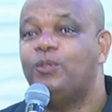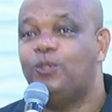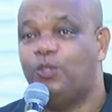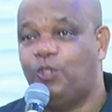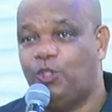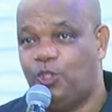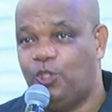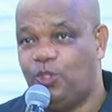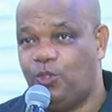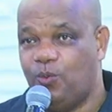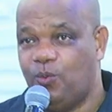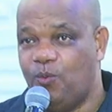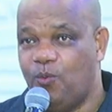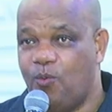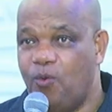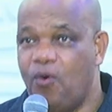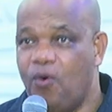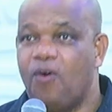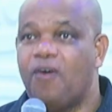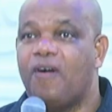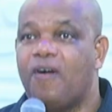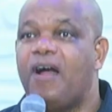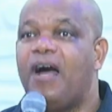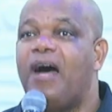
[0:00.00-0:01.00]
to
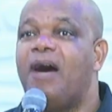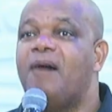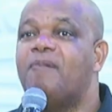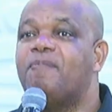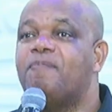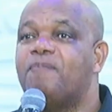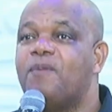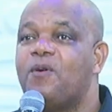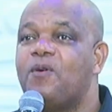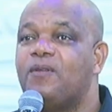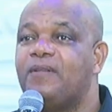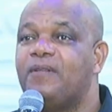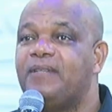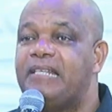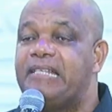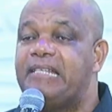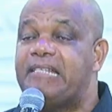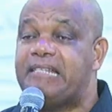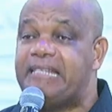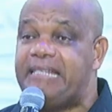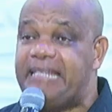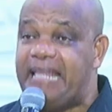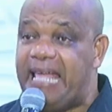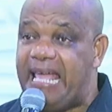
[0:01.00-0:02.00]
walk upon the
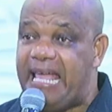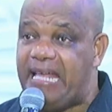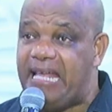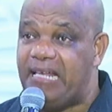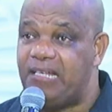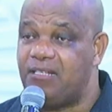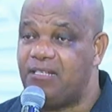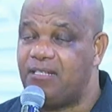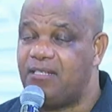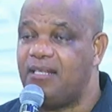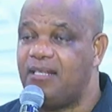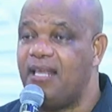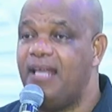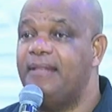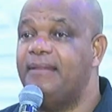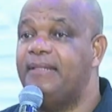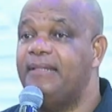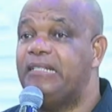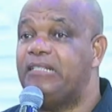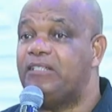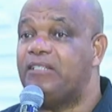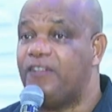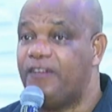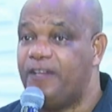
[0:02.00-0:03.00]
snares and the
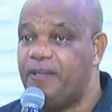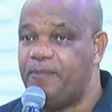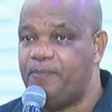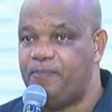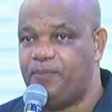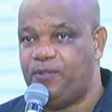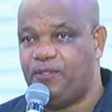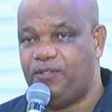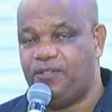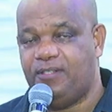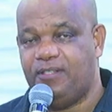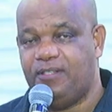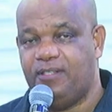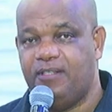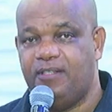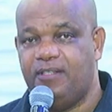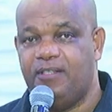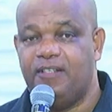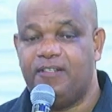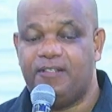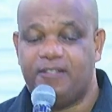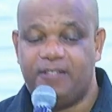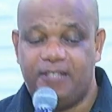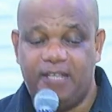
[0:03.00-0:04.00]
traps
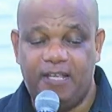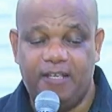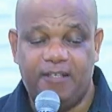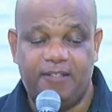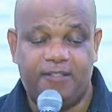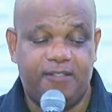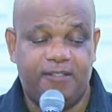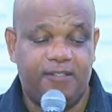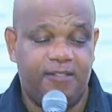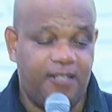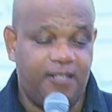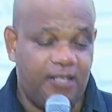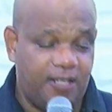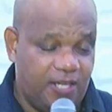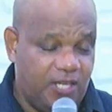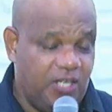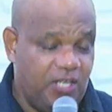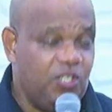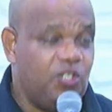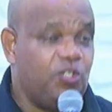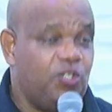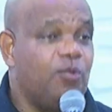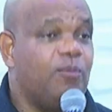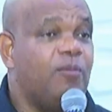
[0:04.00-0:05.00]
that says the
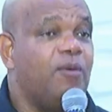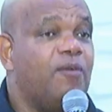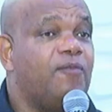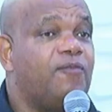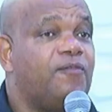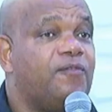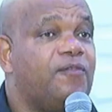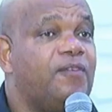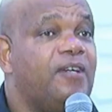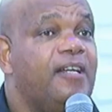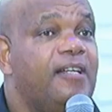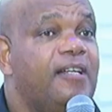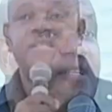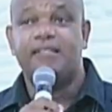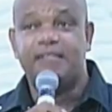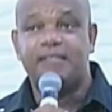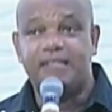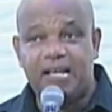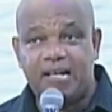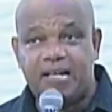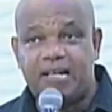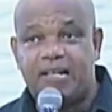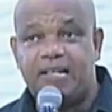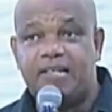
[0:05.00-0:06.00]
kingdom of
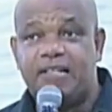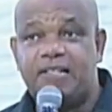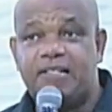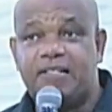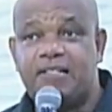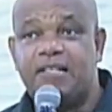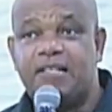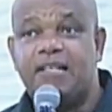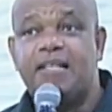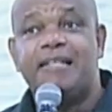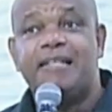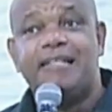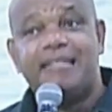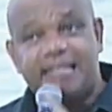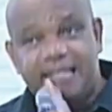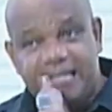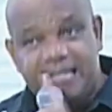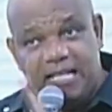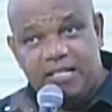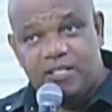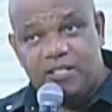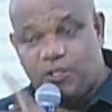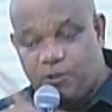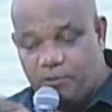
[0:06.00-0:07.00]
darkness
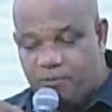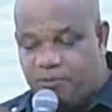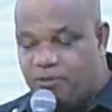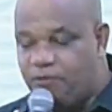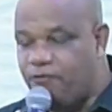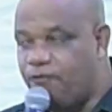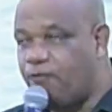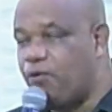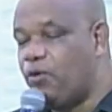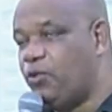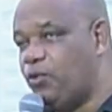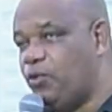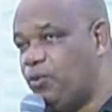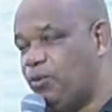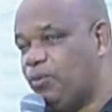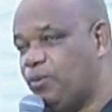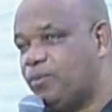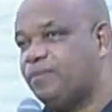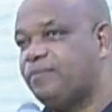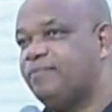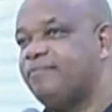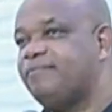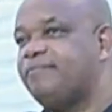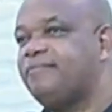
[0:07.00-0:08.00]
sets before you.
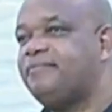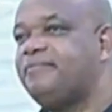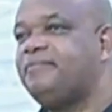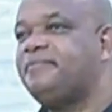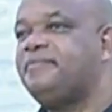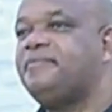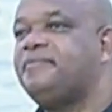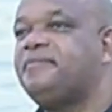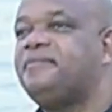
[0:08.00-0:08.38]
Because